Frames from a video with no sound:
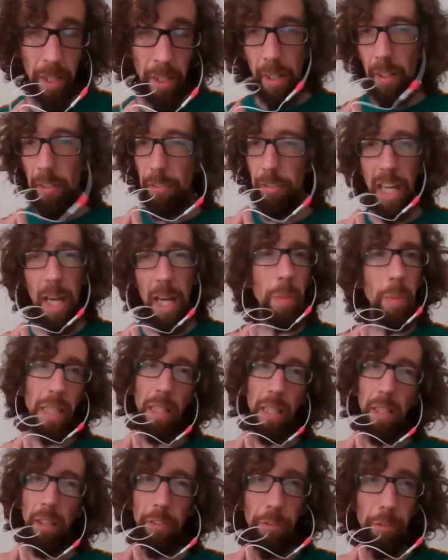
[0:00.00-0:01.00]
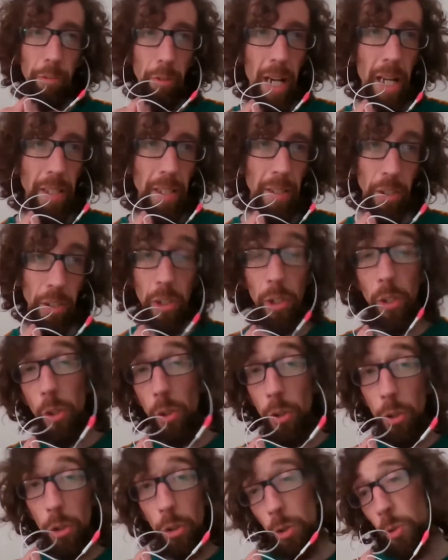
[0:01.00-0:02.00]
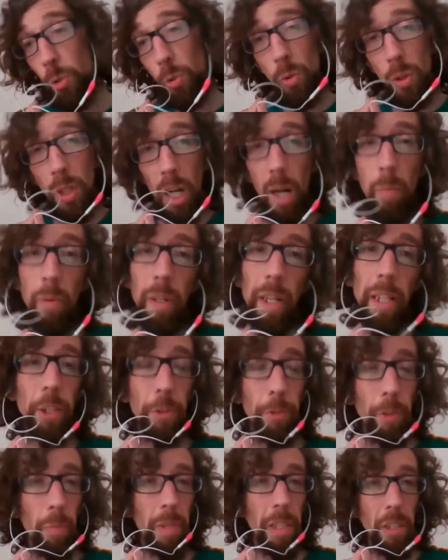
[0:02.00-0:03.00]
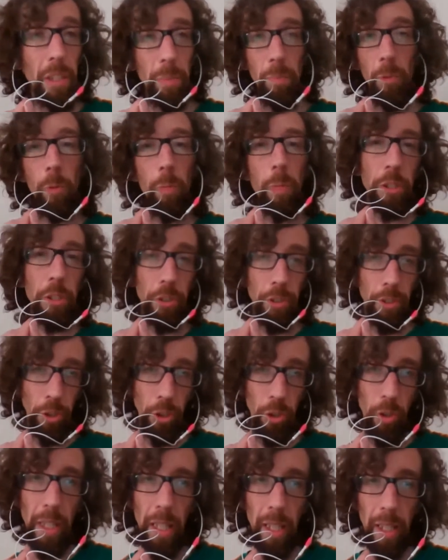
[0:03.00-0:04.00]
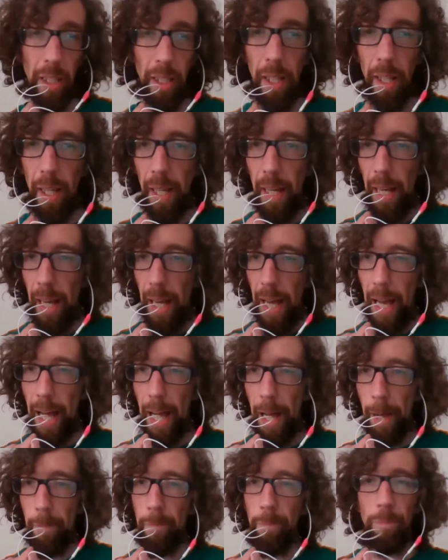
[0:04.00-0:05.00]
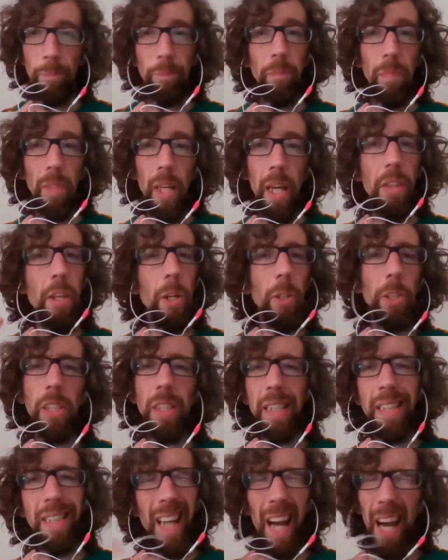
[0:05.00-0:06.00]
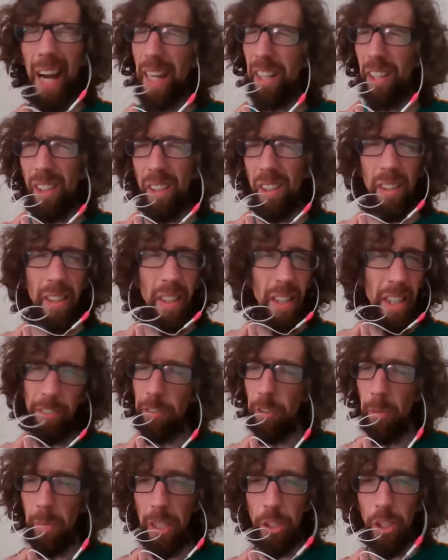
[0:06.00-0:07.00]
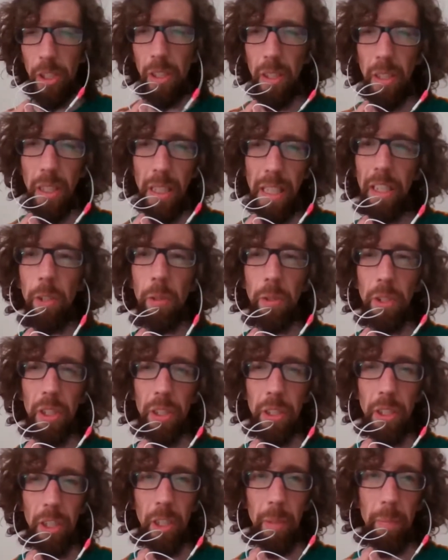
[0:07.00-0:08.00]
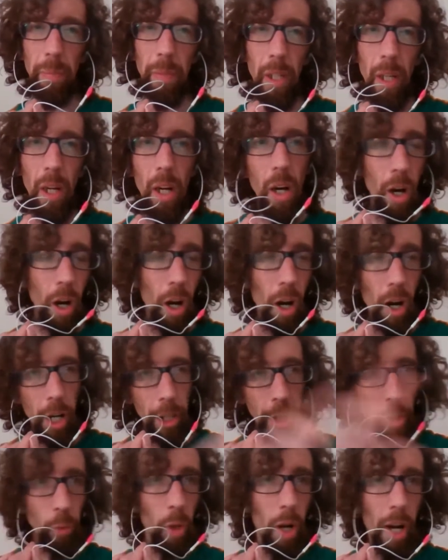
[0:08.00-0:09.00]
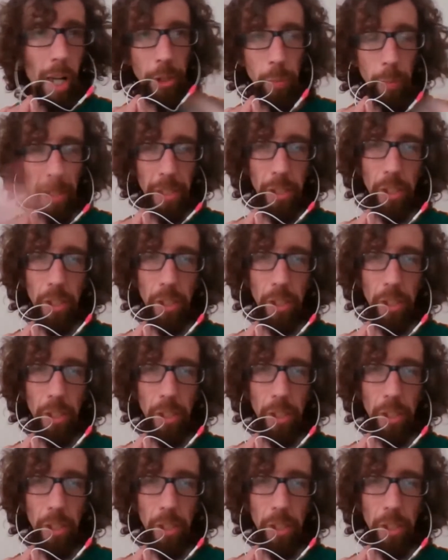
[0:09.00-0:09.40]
Family, friends, new comrades from these movements they're joining. And there's an entire information ecosystem across which